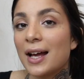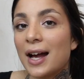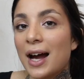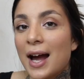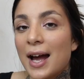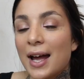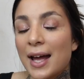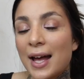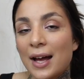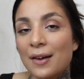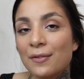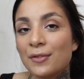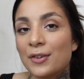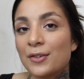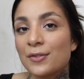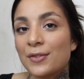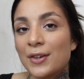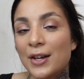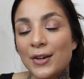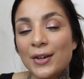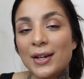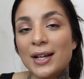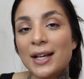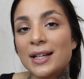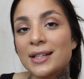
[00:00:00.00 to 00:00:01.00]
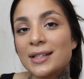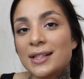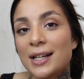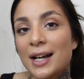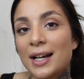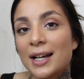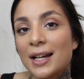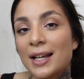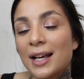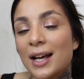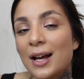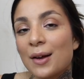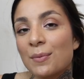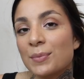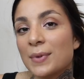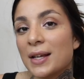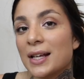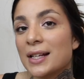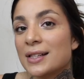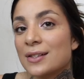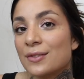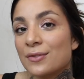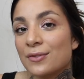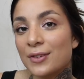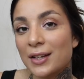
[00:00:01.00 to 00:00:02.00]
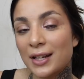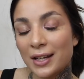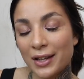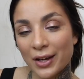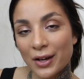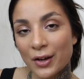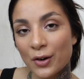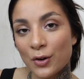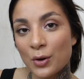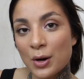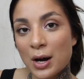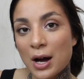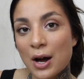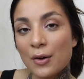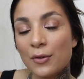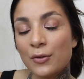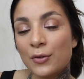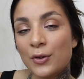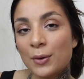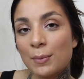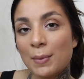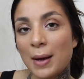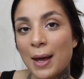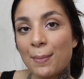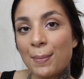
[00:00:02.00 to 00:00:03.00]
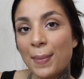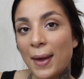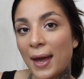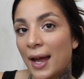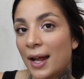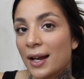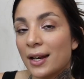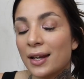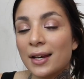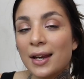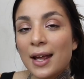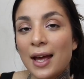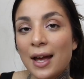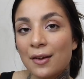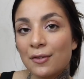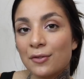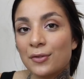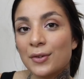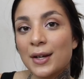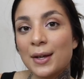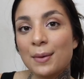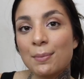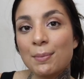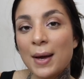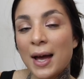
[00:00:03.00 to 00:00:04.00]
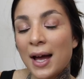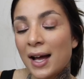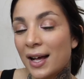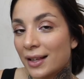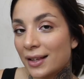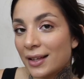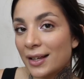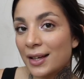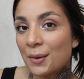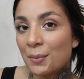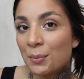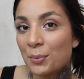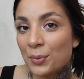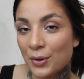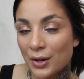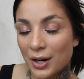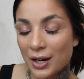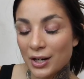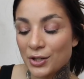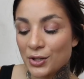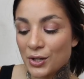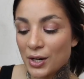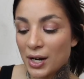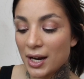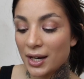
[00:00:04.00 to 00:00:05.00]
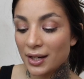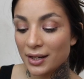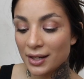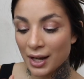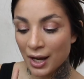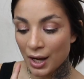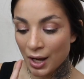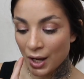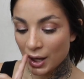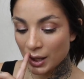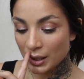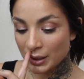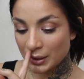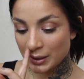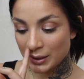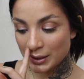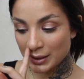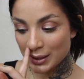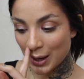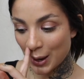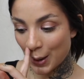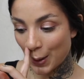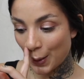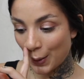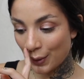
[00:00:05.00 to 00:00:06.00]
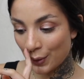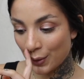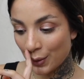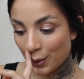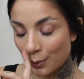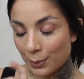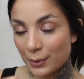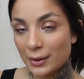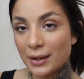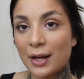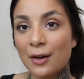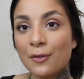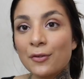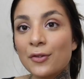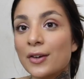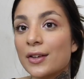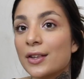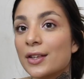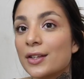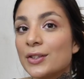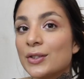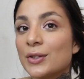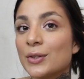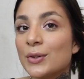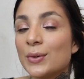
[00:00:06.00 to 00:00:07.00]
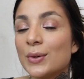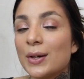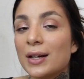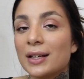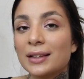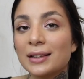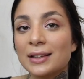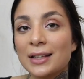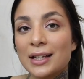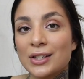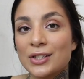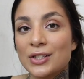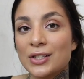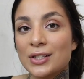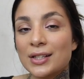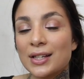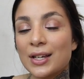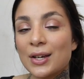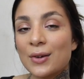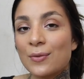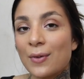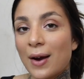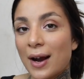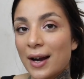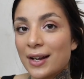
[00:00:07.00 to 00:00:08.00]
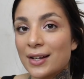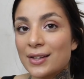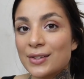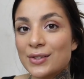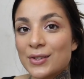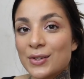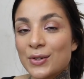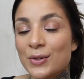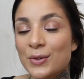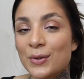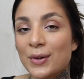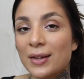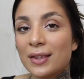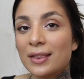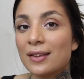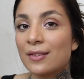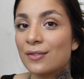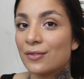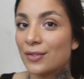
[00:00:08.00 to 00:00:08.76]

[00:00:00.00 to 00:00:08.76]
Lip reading: I have a very exciting updates video for my Pan in Every palette project. So without further ado, let's just get right into the